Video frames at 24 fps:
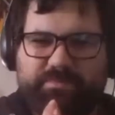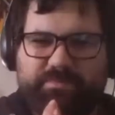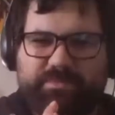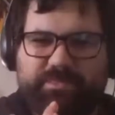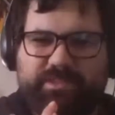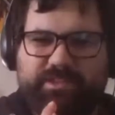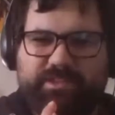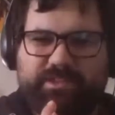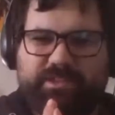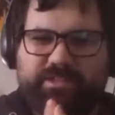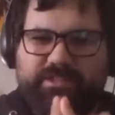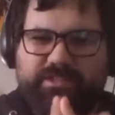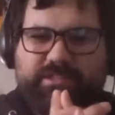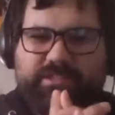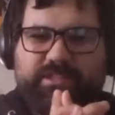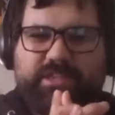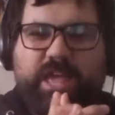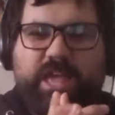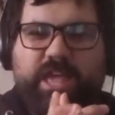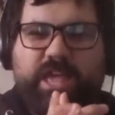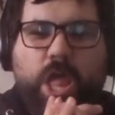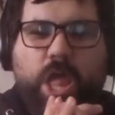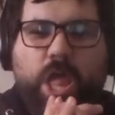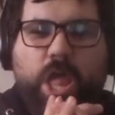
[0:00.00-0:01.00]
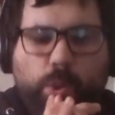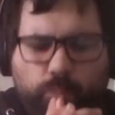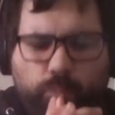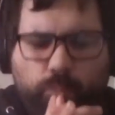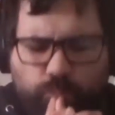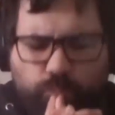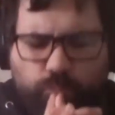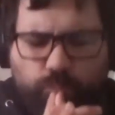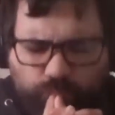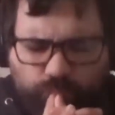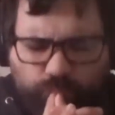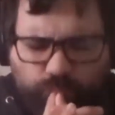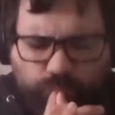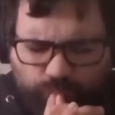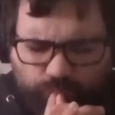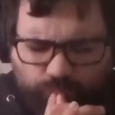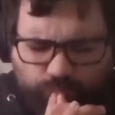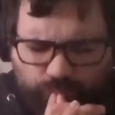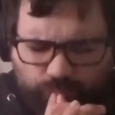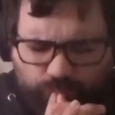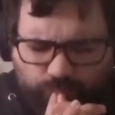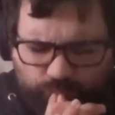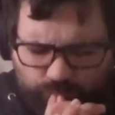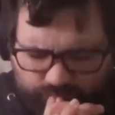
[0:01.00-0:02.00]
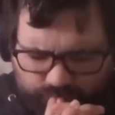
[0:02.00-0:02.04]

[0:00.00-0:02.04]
Oh, did not know that.